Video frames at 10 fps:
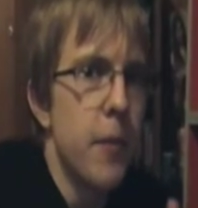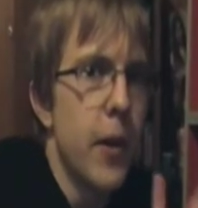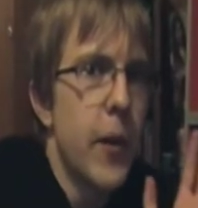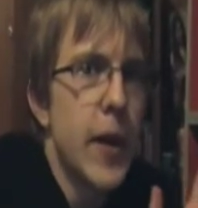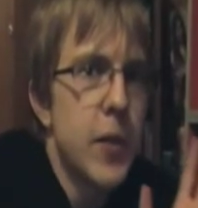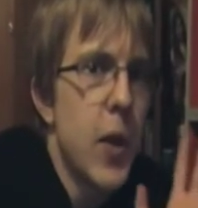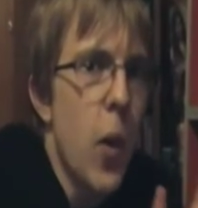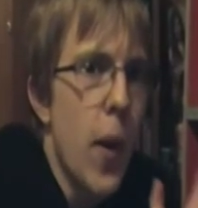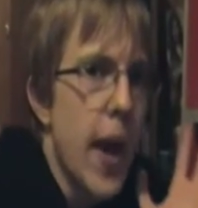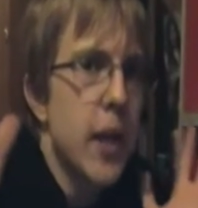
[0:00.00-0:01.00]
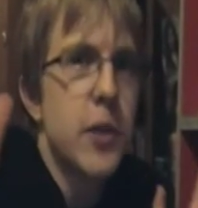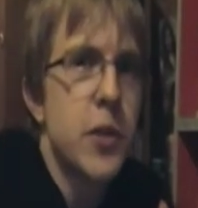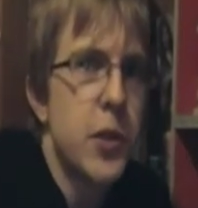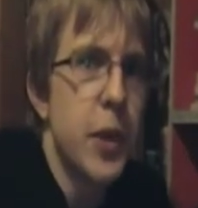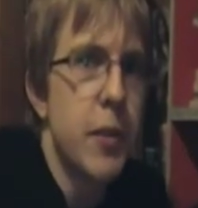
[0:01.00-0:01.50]
Rugrats Go Wild
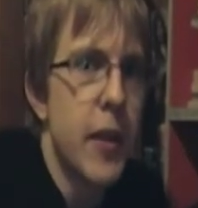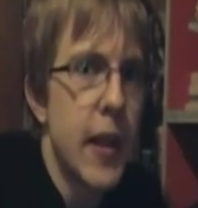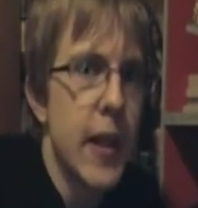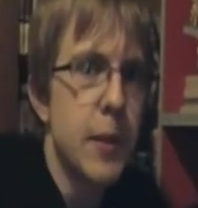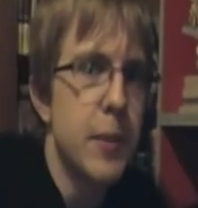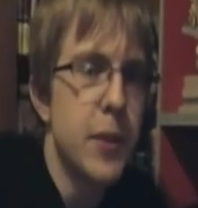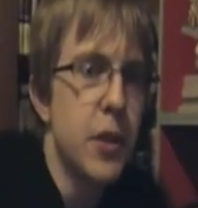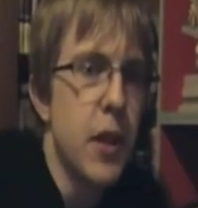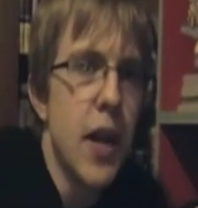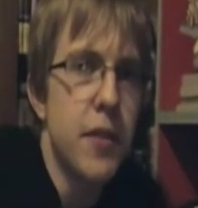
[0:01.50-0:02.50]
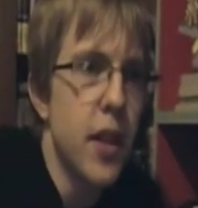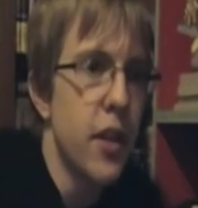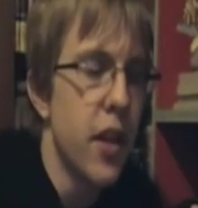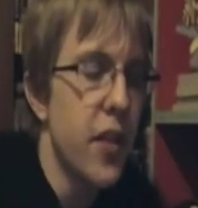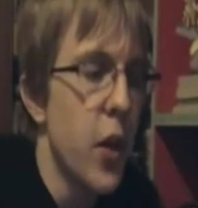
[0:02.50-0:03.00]
script that I still have
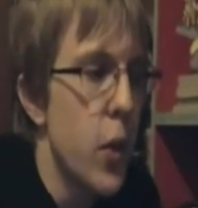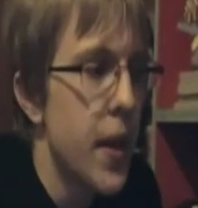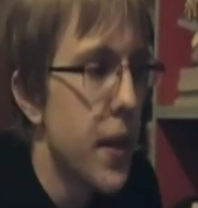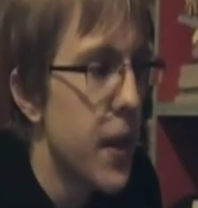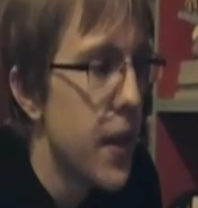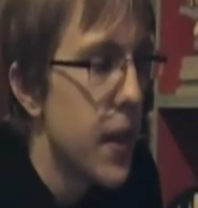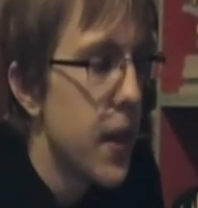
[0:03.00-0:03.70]
done nothing with.